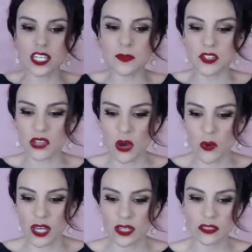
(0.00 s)
Keep
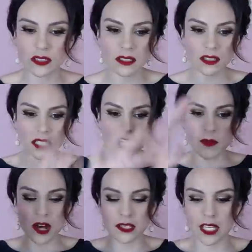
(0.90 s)
sewing.
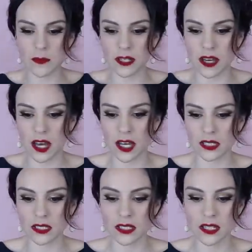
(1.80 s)
Keep on keeping
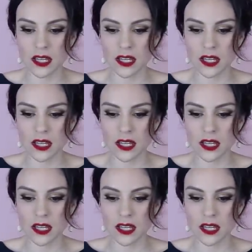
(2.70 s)
on.